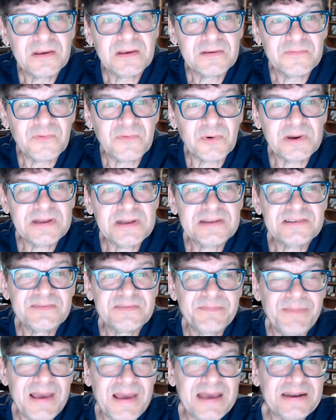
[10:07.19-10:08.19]
For it is
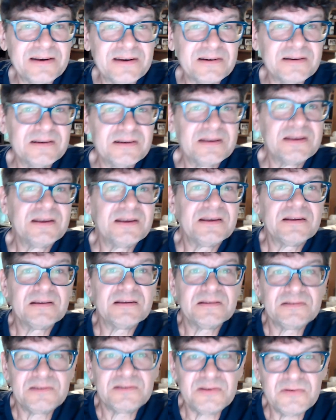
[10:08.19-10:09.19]
better
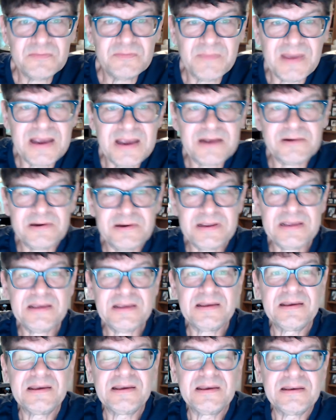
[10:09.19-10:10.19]
to marry
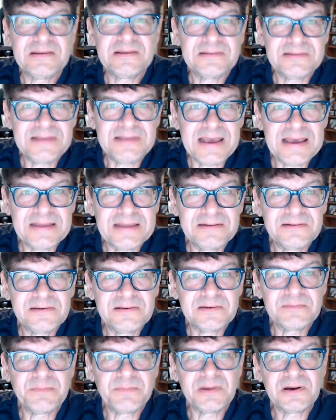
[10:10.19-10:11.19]
than
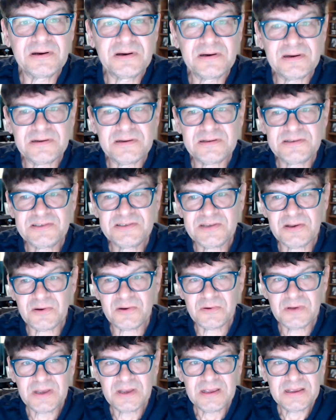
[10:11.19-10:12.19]
to burn.
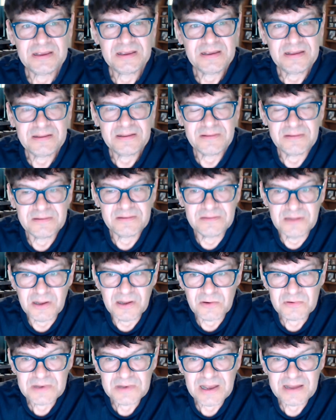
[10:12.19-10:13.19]
So
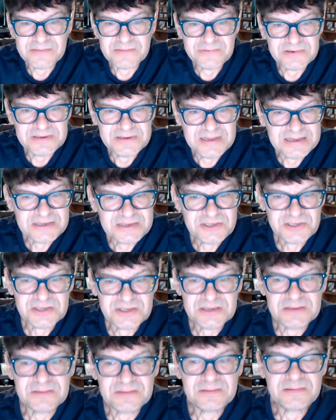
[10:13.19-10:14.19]
no
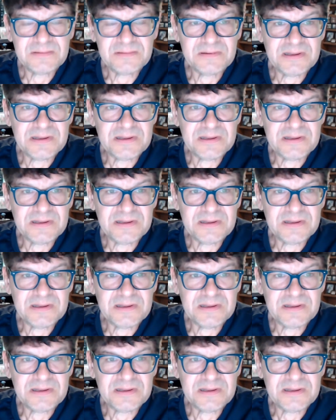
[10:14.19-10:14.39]
contradiction.